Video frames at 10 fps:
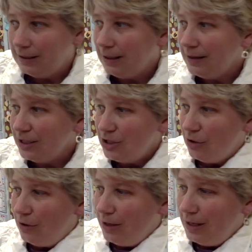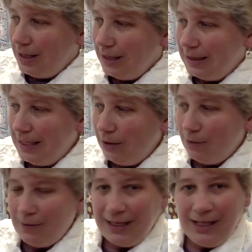And they show
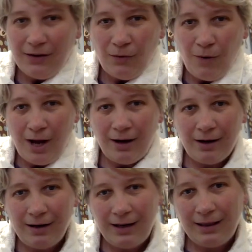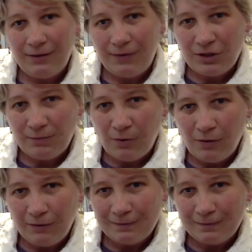liquid right here, the water in the fishbowl.